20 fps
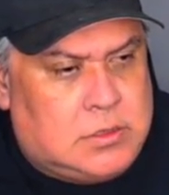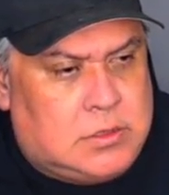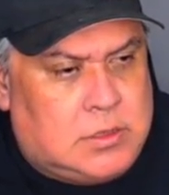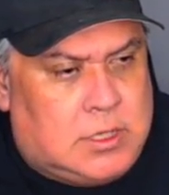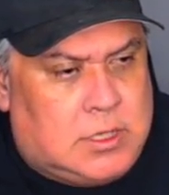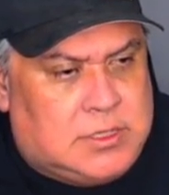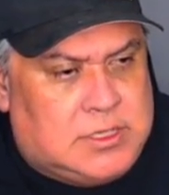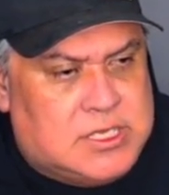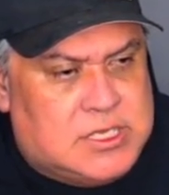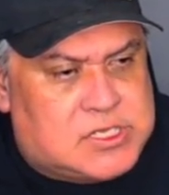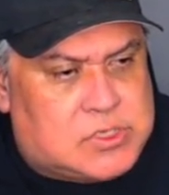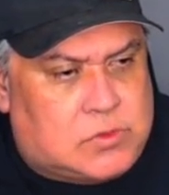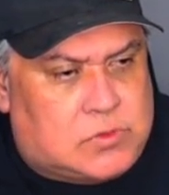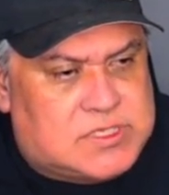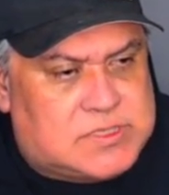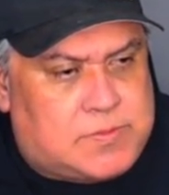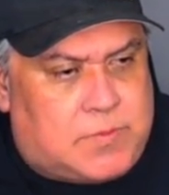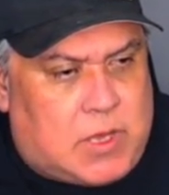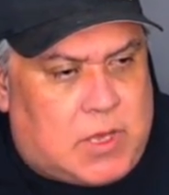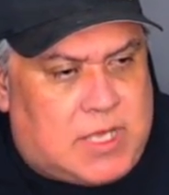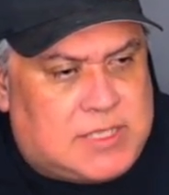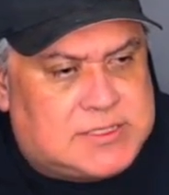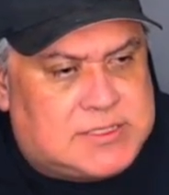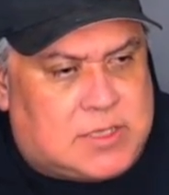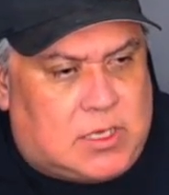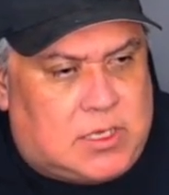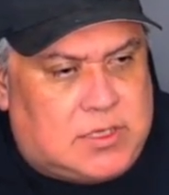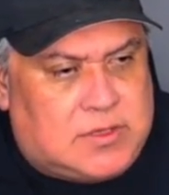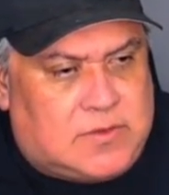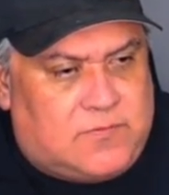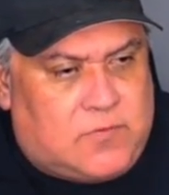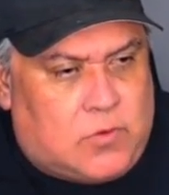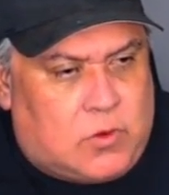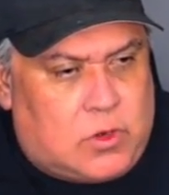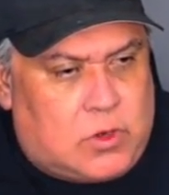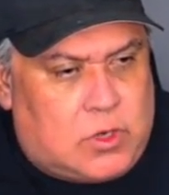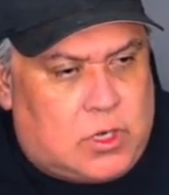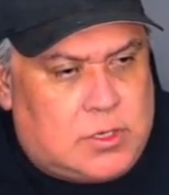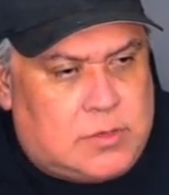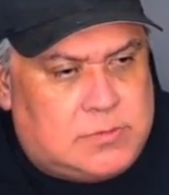Initial response on the
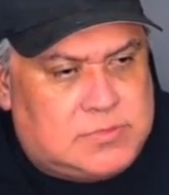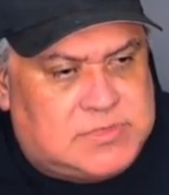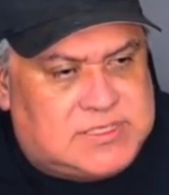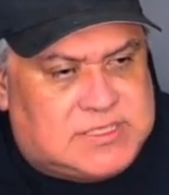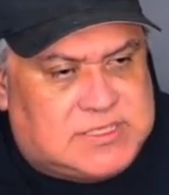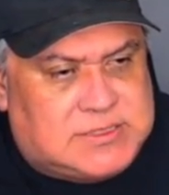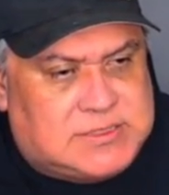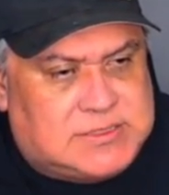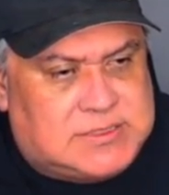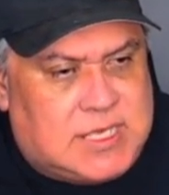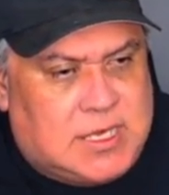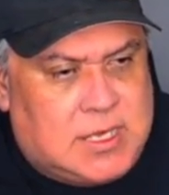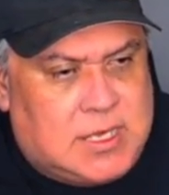forums is